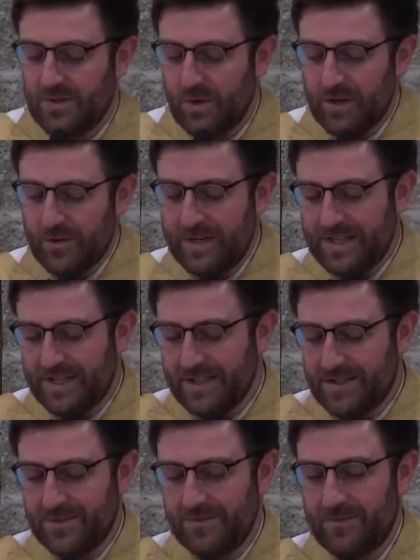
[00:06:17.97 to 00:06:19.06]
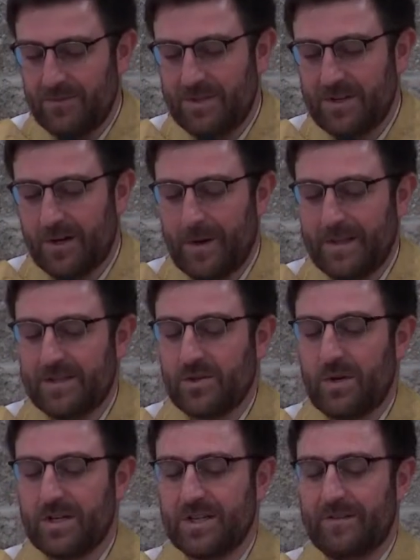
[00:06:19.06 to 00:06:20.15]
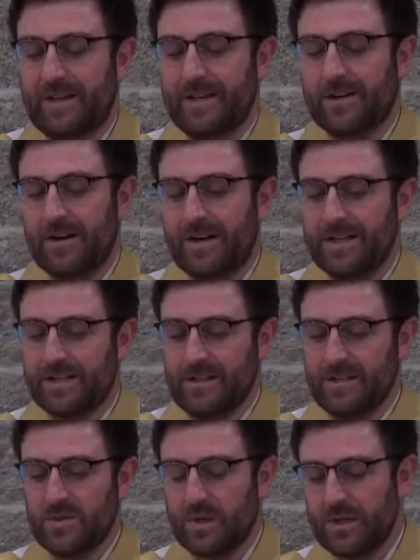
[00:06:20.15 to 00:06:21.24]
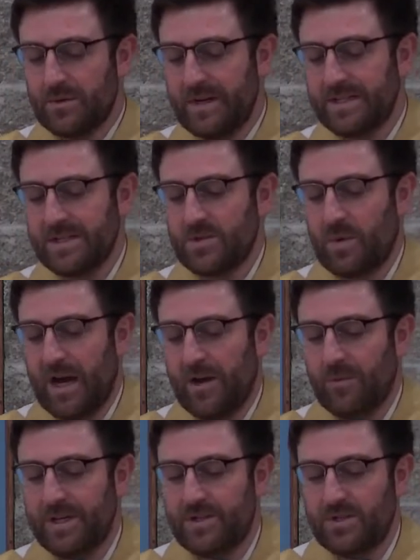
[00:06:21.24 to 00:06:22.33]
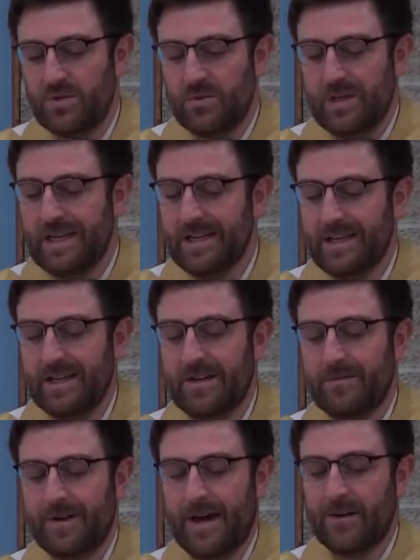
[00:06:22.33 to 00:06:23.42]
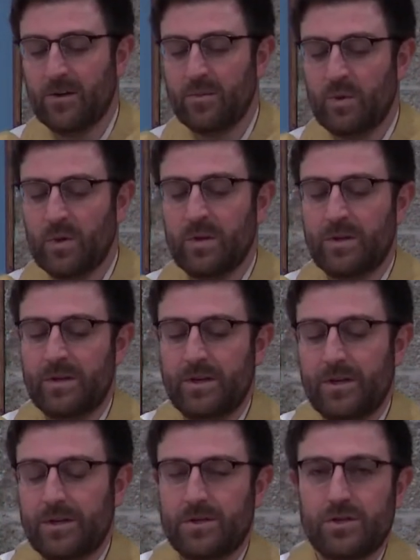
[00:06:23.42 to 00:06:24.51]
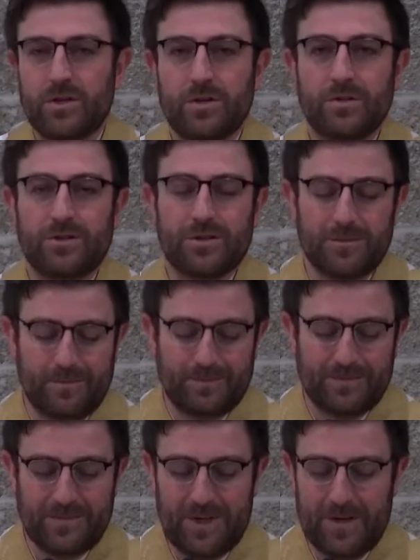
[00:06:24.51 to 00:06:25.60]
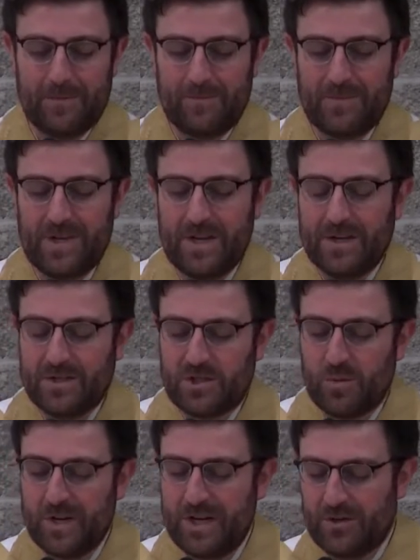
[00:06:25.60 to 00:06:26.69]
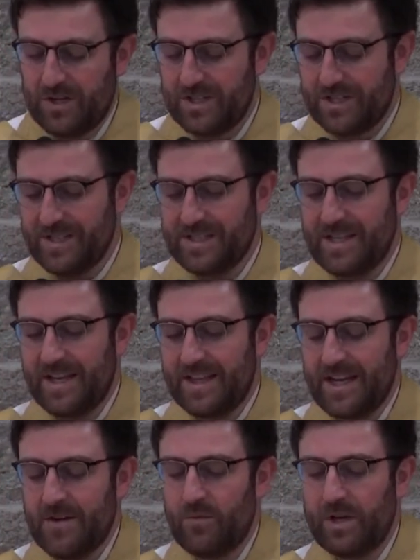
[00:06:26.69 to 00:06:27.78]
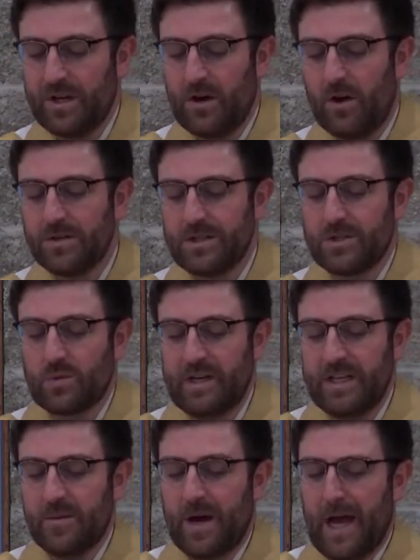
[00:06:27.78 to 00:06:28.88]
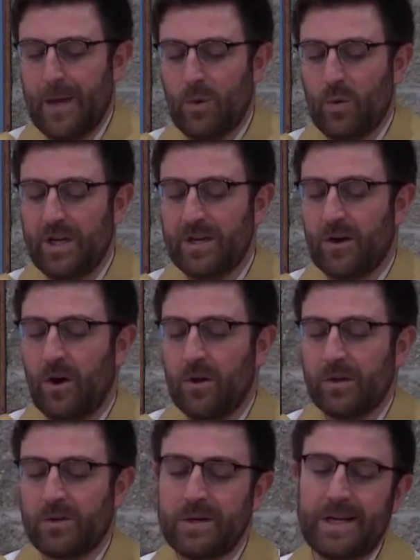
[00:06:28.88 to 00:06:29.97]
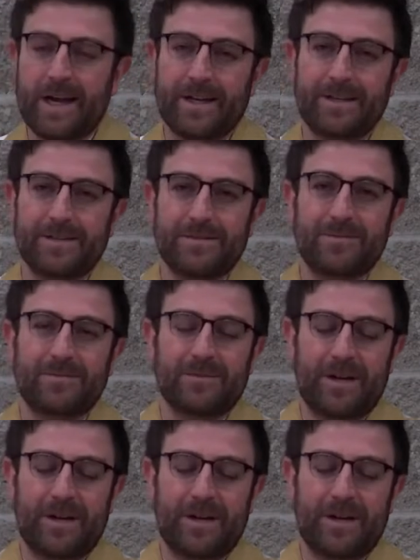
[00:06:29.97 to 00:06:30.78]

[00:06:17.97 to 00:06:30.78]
This is one of the reasons, we talk about this question on the incarnation, this is one of the reasons why we do need an infallible church so many Christians think that if we could all just read the Bible, we could all agree on it.